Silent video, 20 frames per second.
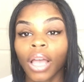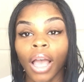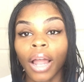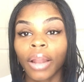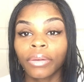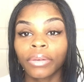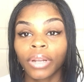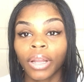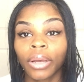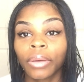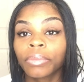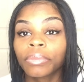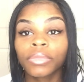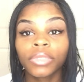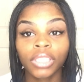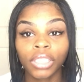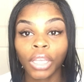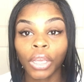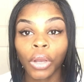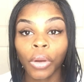I don't know.
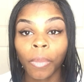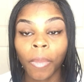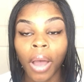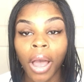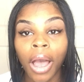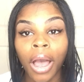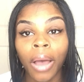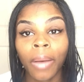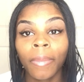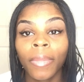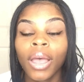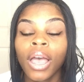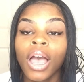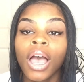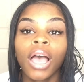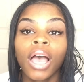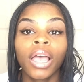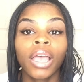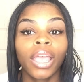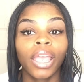Single mom
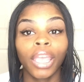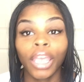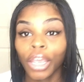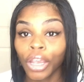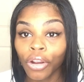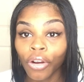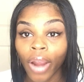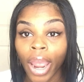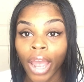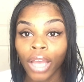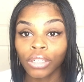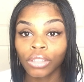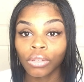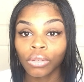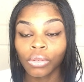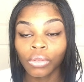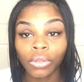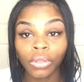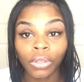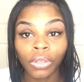in grad
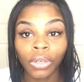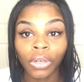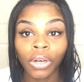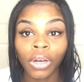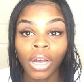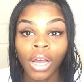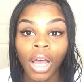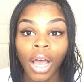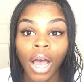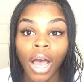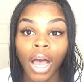school,